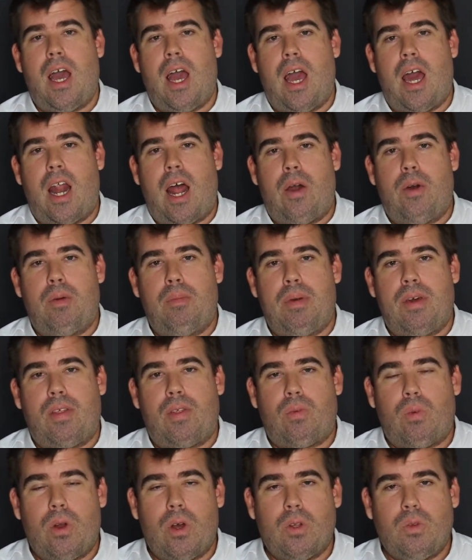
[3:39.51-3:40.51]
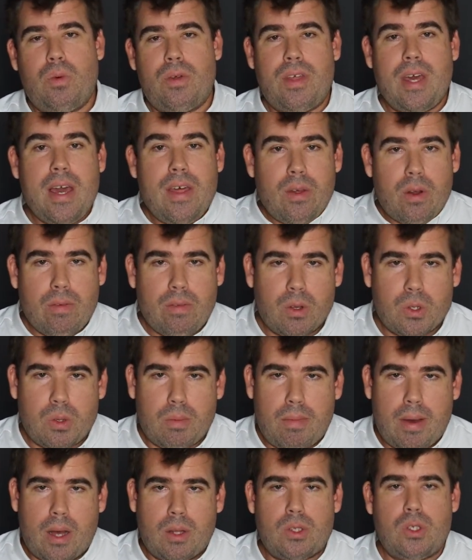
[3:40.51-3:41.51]
and I would be thrilled with either of those
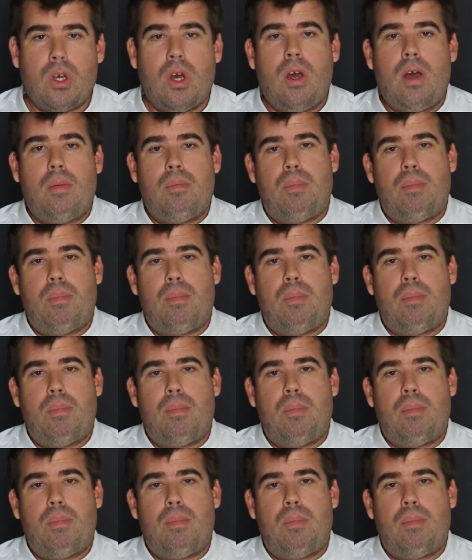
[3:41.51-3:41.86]
amounts.